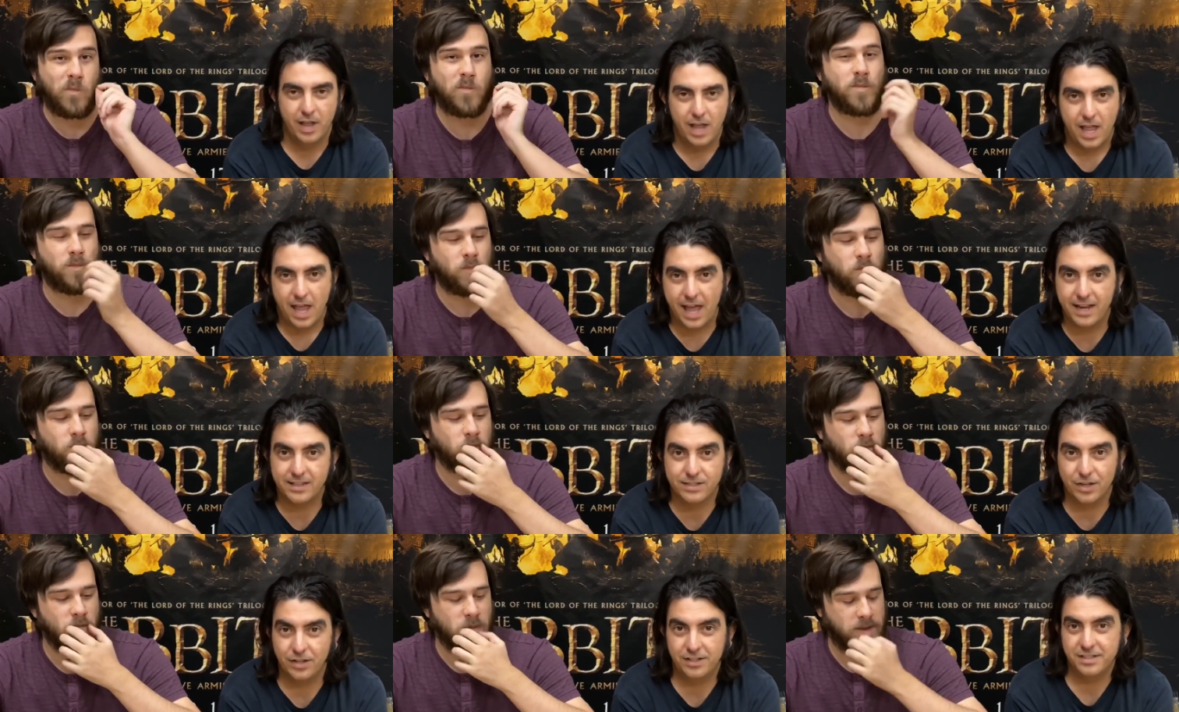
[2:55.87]
Speaker 1: and it's
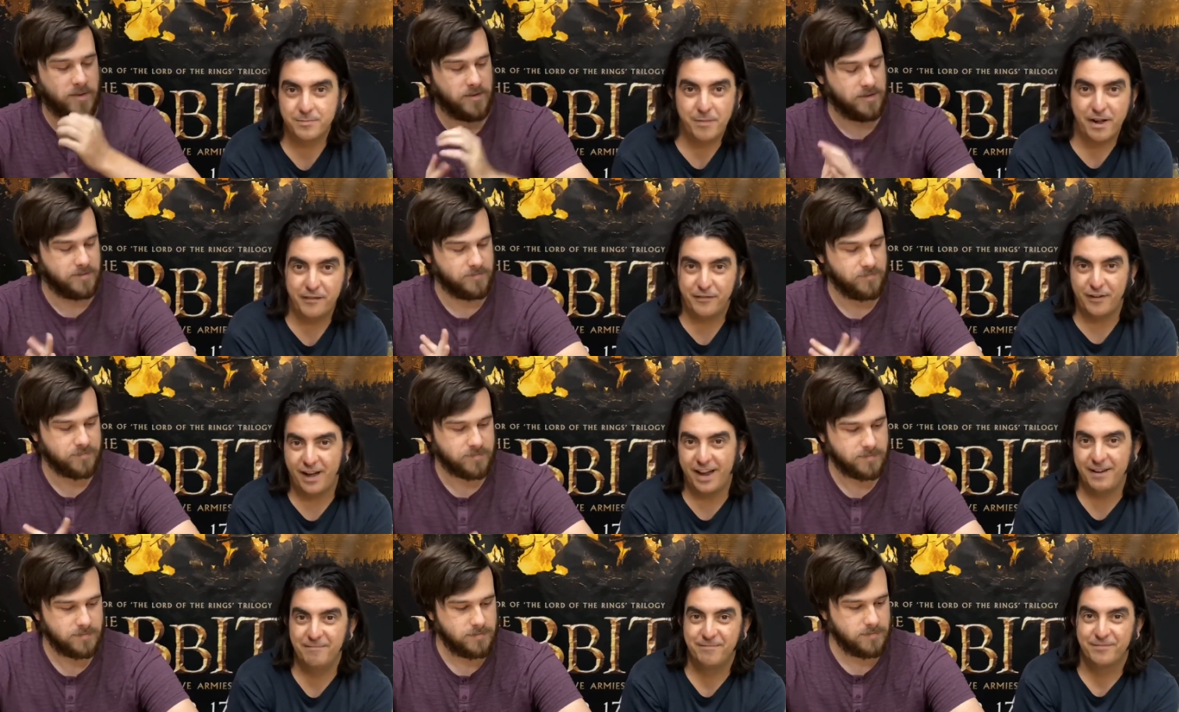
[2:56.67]
all on
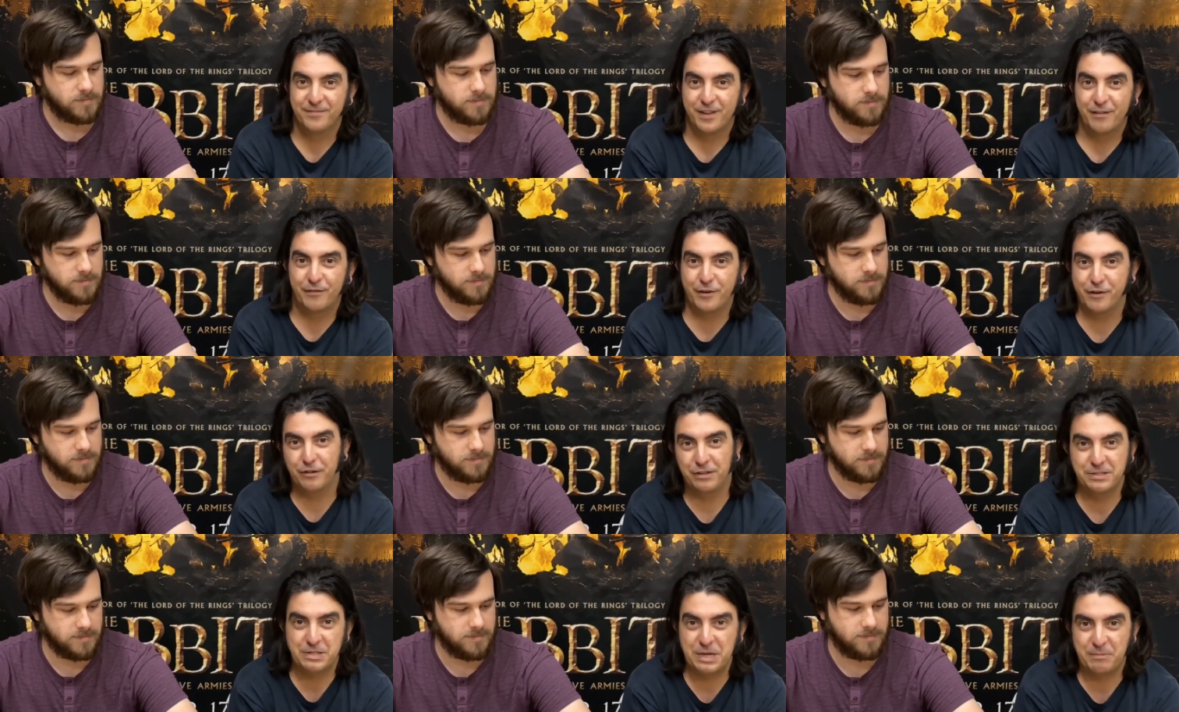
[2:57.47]
Spotify for your
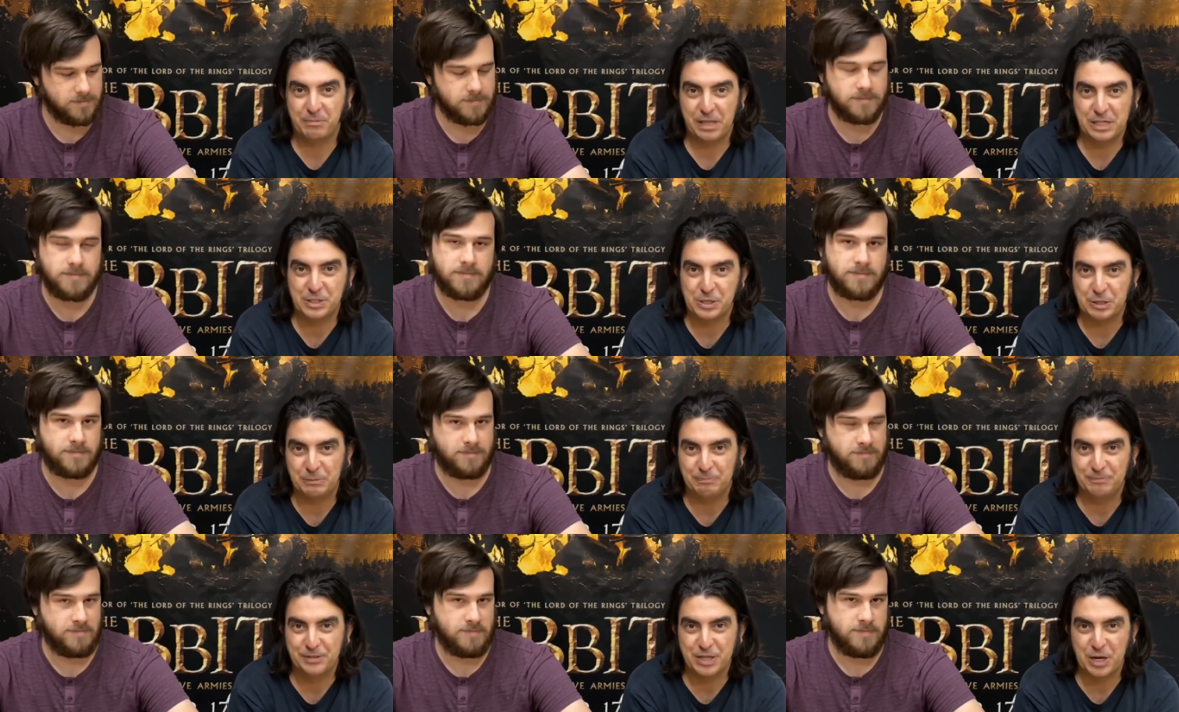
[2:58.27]
listening pleasure.
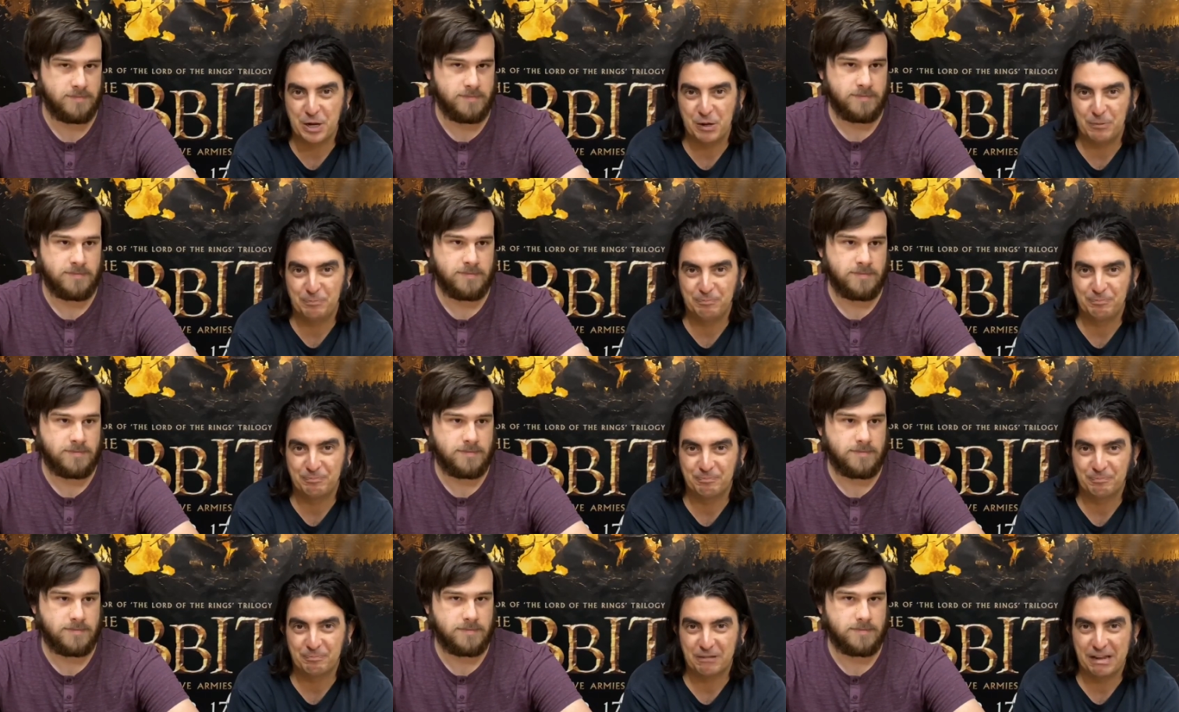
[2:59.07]
So,
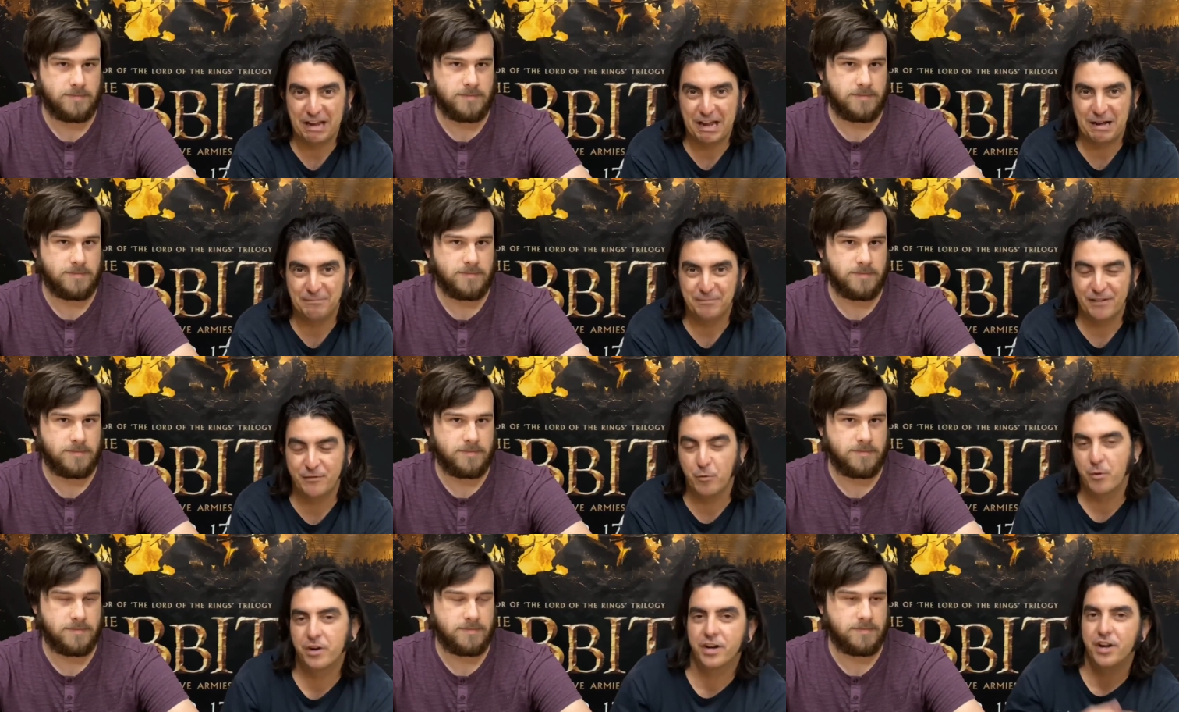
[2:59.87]
yeah, if you
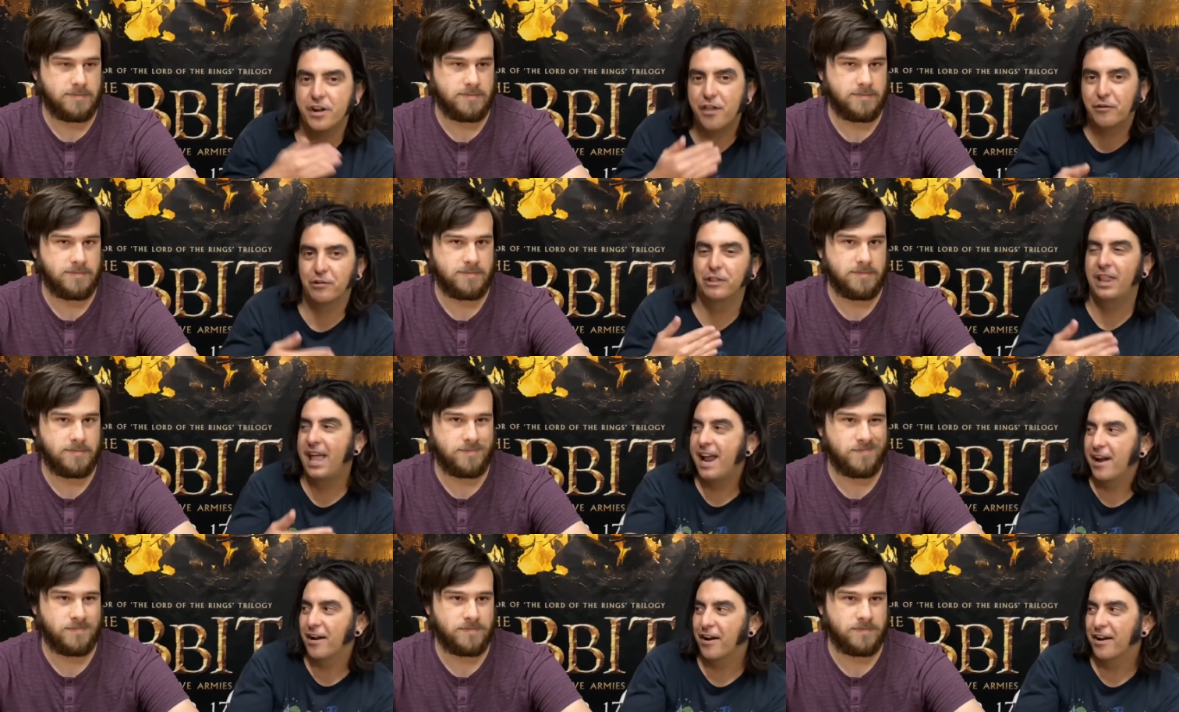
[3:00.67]
wanted another
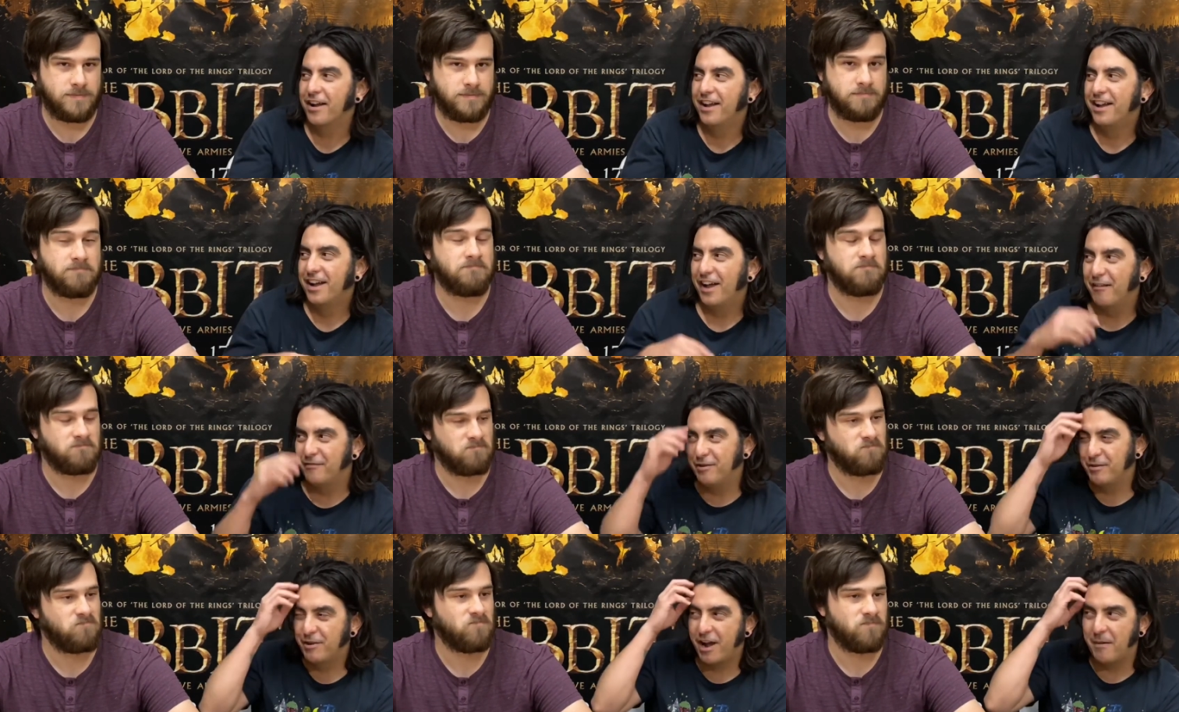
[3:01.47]
layer of New
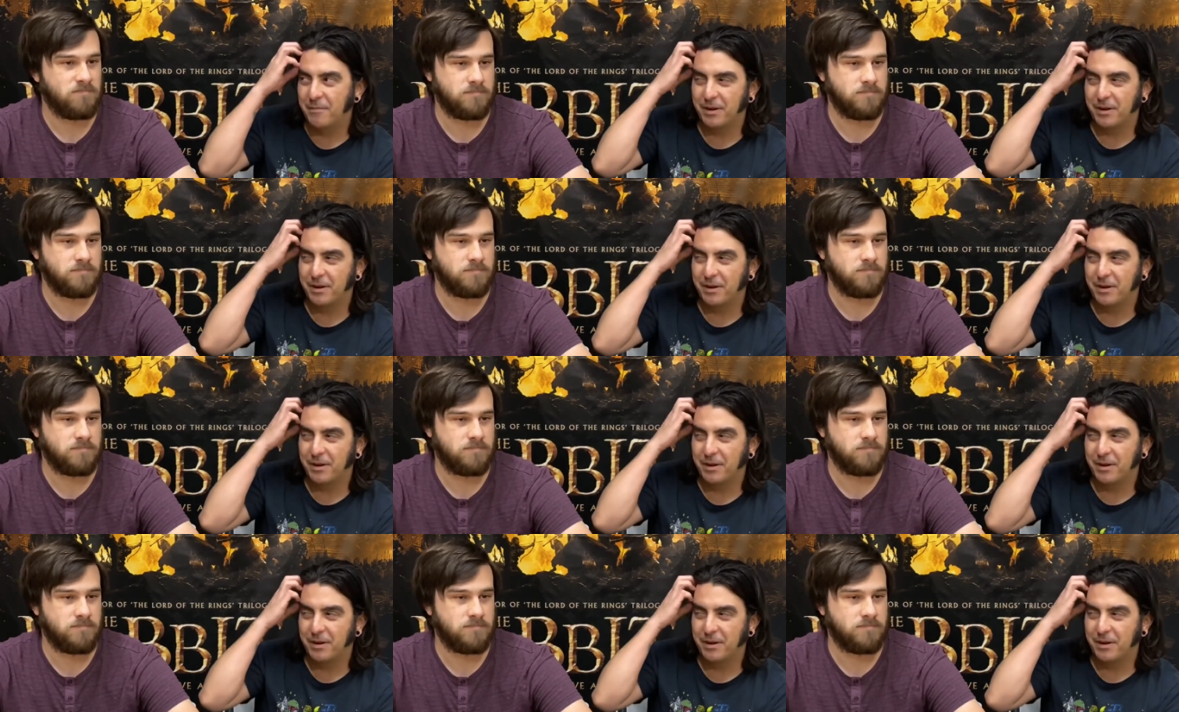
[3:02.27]
Comic